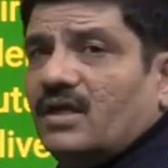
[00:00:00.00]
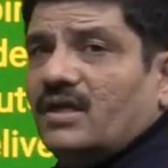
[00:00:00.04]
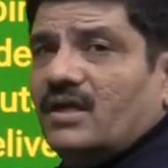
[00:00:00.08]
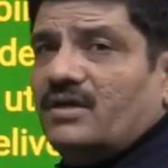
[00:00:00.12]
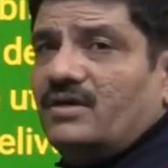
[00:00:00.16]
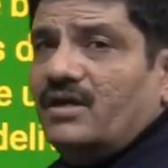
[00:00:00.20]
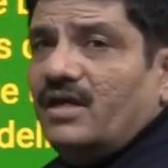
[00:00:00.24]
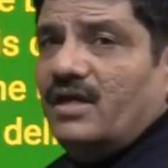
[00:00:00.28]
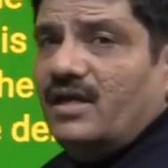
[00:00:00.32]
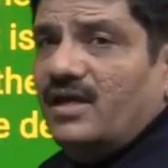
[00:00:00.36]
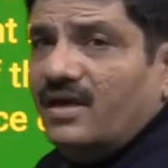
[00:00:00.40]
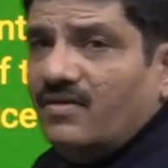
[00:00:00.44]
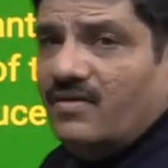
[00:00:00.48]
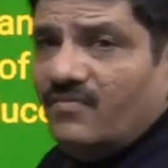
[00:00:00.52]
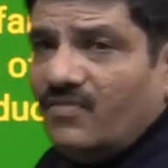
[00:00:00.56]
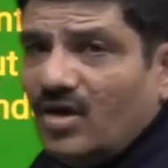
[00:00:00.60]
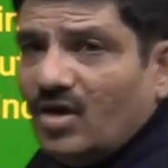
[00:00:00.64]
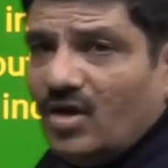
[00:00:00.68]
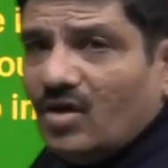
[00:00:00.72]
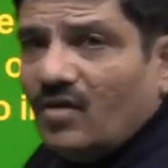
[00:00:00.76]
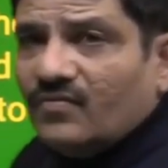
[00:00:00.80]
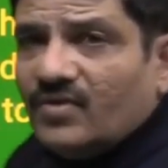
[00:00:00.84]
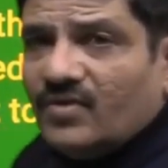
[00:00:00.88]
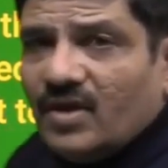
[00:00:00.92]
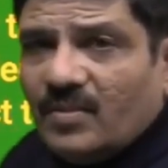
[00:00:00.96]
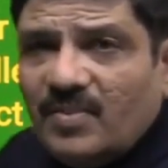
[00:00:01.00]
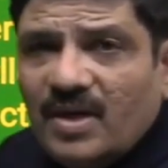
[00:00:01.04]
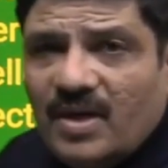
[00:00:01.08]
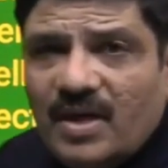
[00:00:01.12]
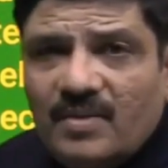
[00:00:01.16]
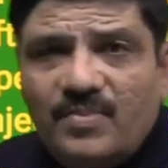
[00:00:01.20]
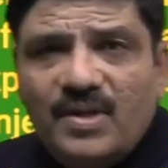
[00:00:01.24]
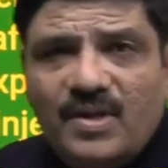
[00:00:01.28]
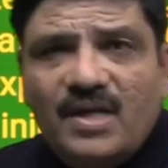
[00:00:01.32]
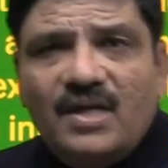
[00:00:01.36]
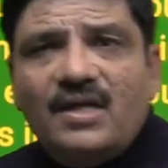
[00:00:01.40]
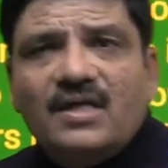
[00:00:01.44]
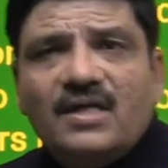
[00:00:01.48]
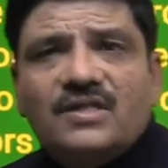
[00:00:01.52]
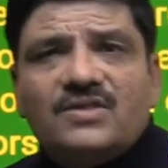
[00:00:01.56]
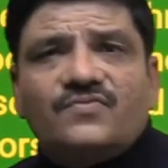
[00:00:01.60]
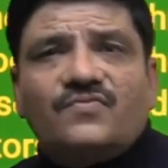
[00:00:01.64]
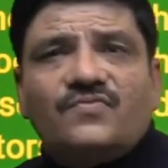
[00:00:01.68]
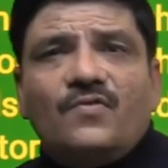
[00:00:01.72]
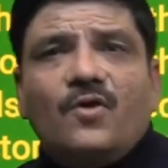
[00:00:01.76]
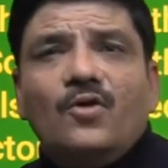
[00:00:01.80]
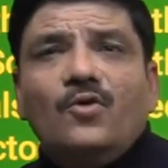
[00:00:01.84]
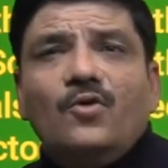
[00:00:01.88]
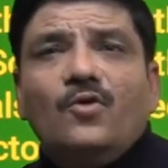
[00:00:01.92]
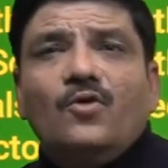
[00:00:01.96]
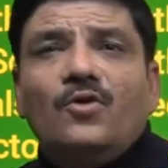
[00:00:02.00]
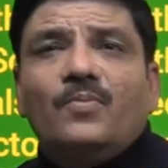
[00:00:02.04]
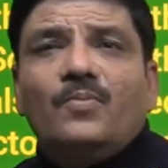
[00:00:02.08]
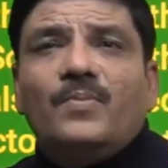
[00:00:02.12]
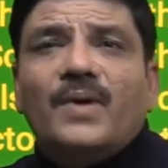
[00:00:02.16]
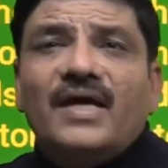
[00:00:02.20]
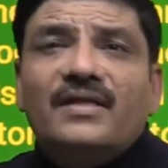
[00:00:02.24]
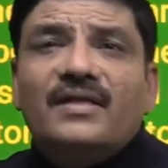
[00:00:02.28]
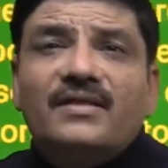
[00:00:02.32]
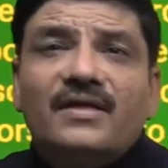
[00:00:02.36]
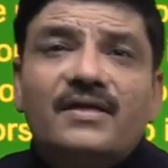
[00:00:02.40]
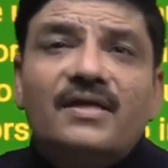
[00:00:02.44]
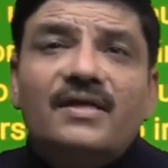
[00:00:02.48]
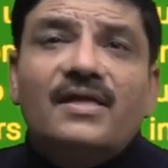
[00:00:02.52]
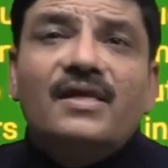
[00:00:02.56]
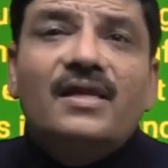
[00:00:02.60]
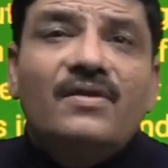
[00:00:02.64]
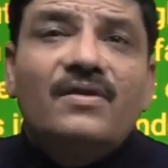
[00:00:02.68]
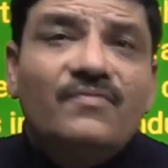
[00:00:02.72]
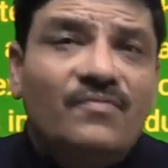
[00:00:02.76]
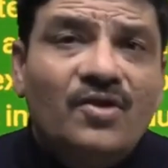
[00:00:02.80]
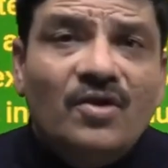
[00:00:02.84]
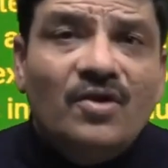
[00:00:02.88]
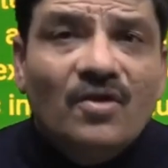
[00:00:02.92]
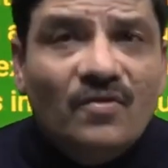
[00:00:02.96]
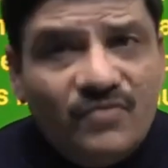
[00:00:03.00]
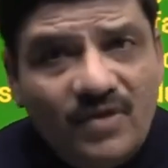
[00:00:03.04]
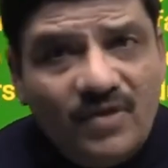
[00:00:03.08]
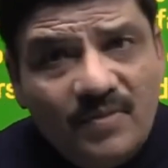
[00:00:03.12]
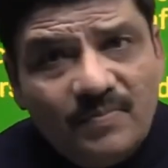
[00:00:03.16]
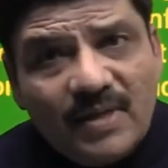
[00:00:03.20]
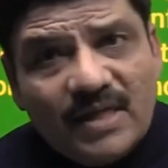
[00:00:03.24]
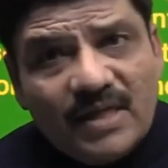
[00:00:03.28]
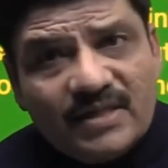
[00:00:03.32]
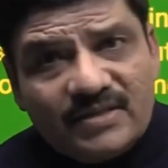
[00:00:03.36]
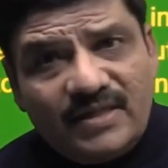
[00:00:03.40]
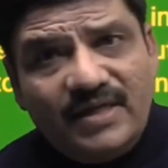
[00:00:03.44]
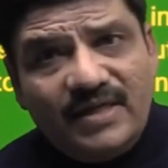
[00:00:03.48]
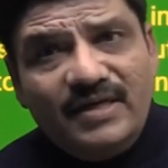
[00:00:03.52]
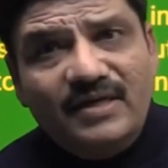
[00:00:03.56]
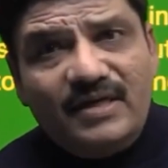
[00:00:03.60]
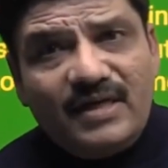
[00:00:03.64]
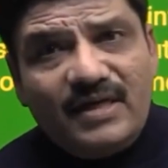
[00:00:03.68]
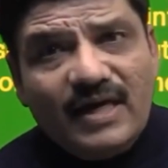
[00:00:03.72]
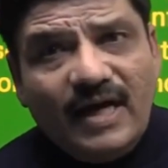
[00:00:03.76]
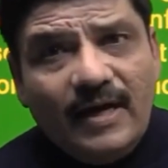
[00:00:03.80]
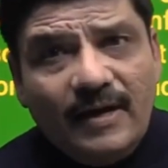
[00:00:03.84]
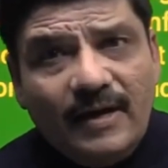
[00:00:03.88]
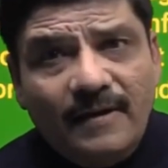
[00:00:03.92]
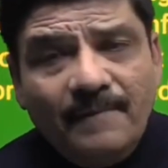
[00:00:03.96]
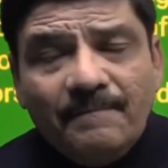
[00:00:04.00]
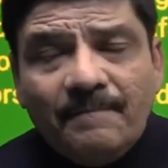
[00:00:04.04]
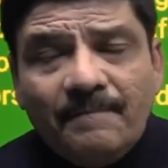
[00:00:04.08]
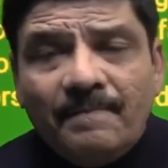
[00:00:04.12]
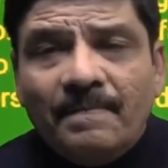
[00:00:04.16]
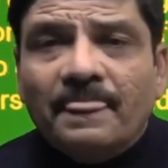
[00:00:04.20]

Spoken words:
the delivery of the baby is followed by the delivery of the placenta,